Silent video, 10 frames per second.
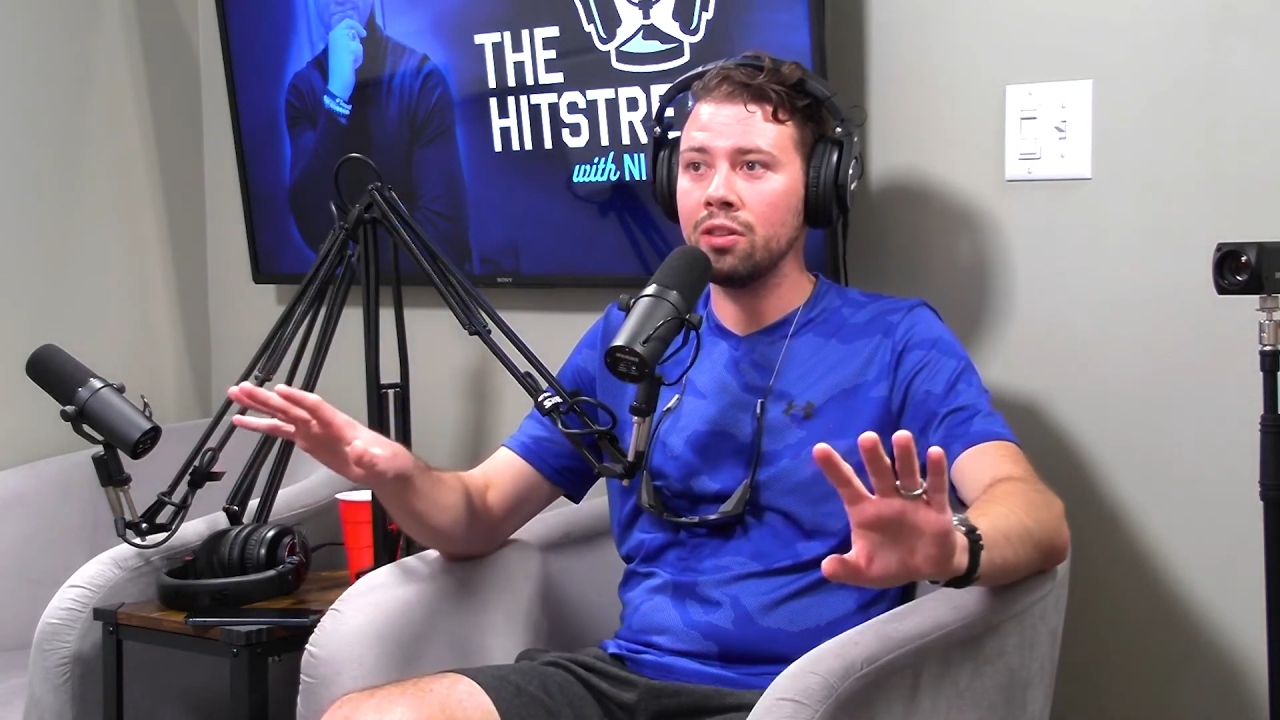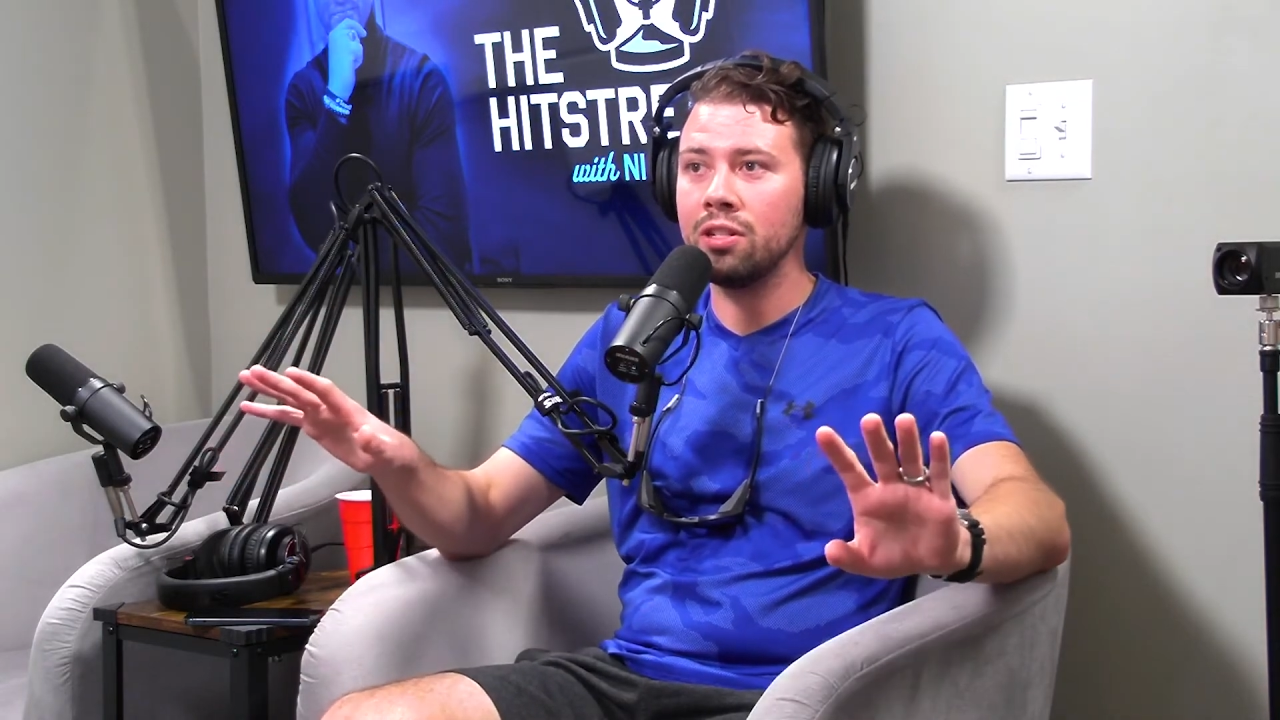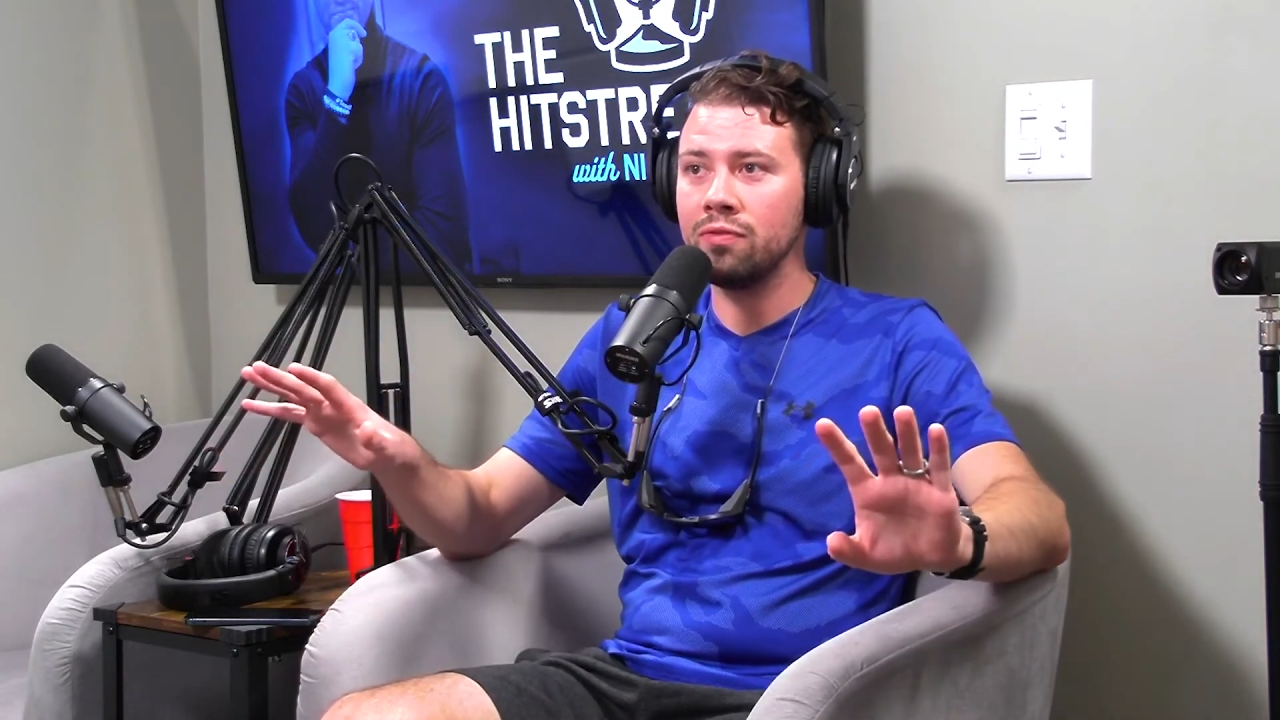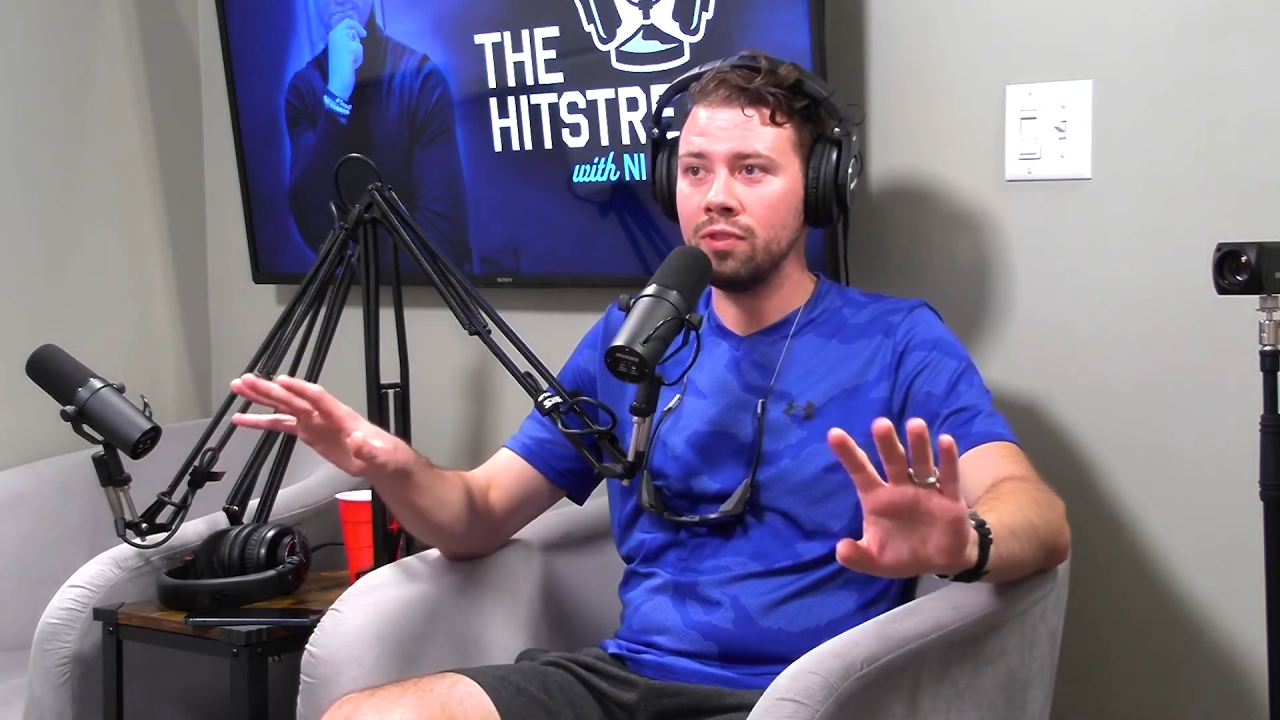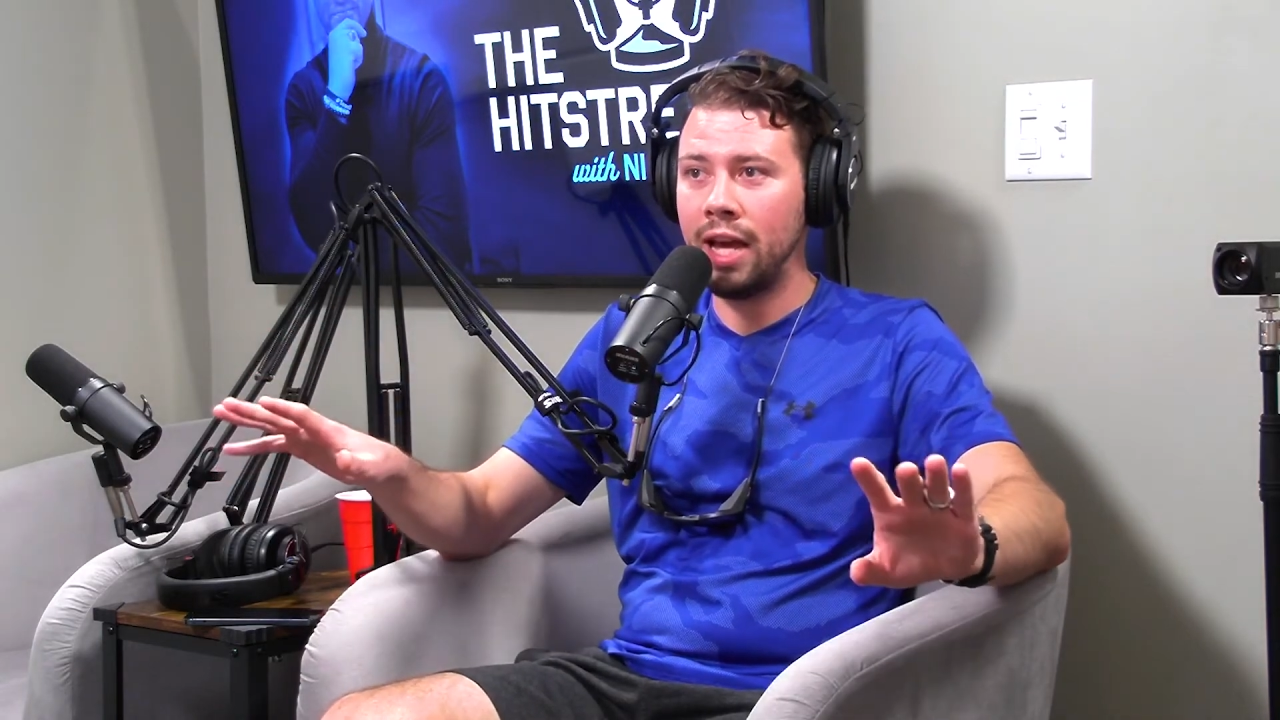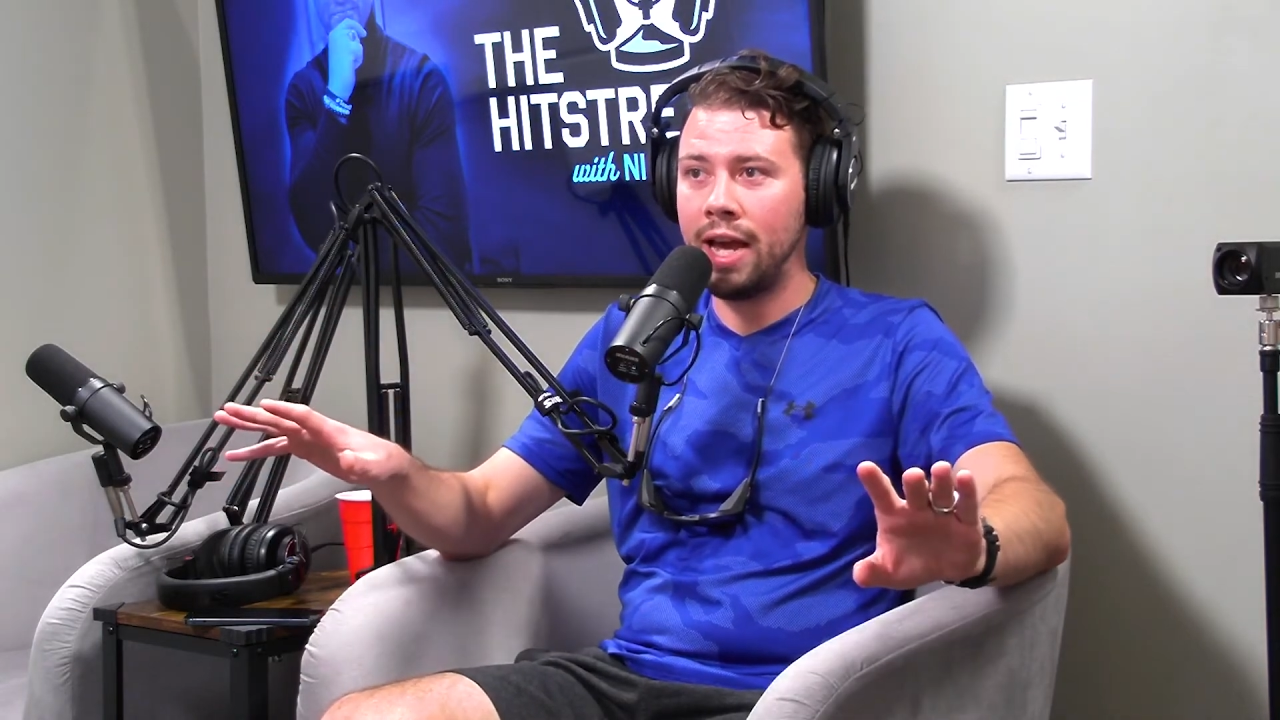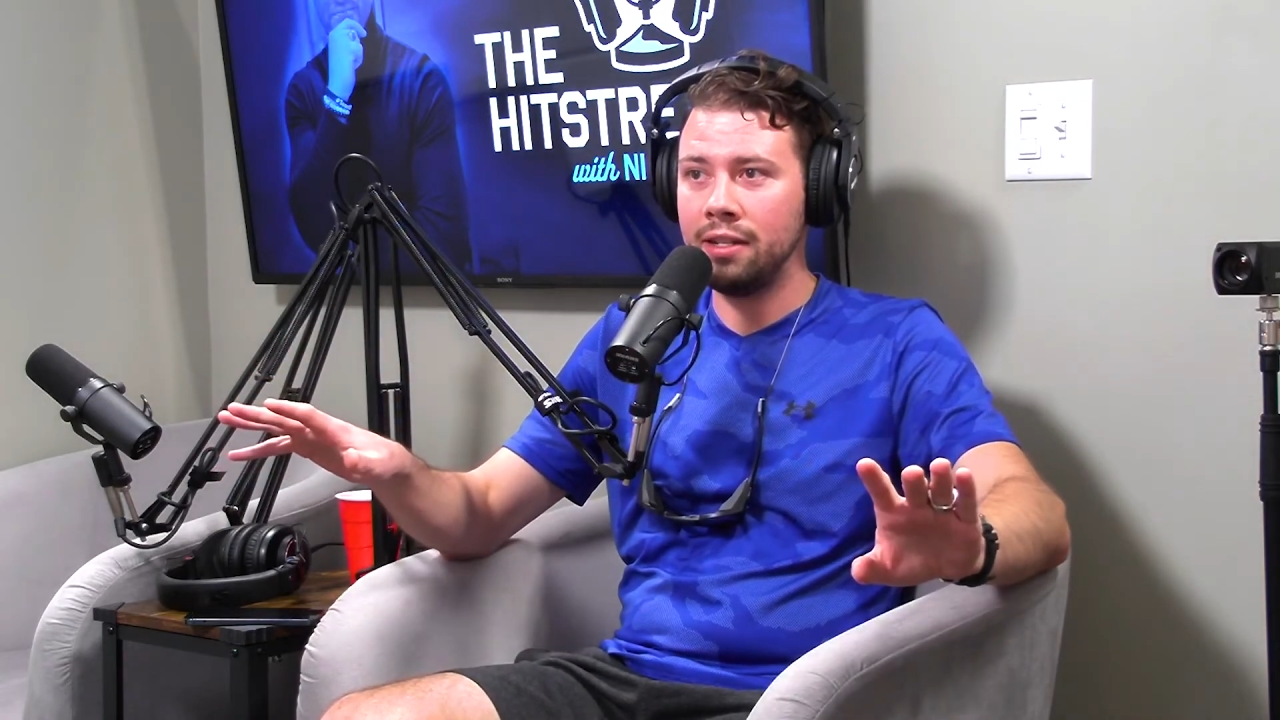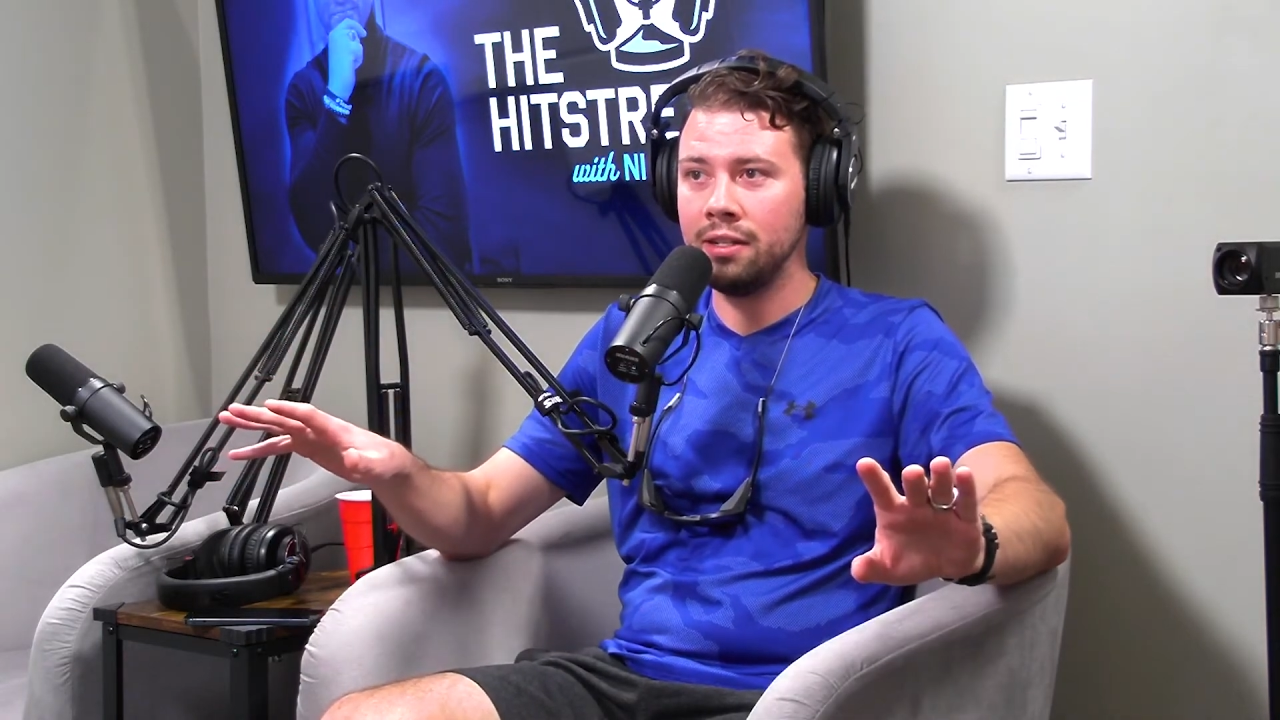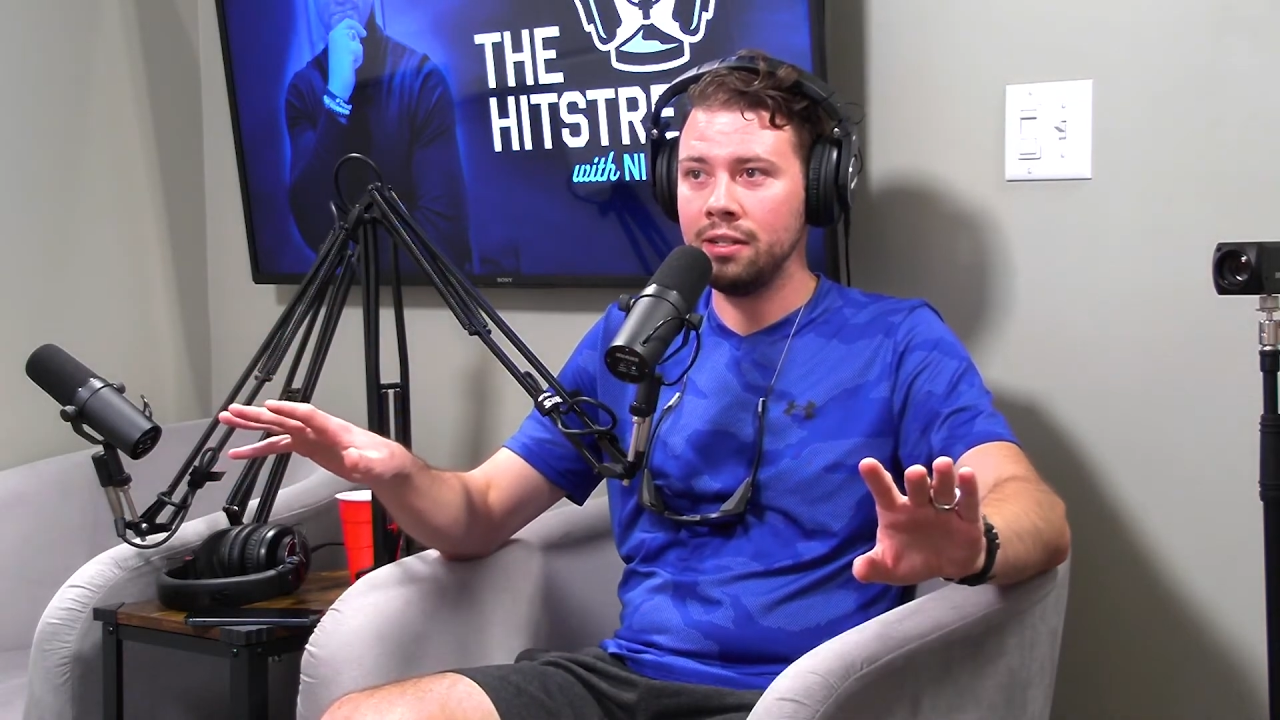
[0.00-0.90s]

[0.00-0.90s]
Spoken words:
is flat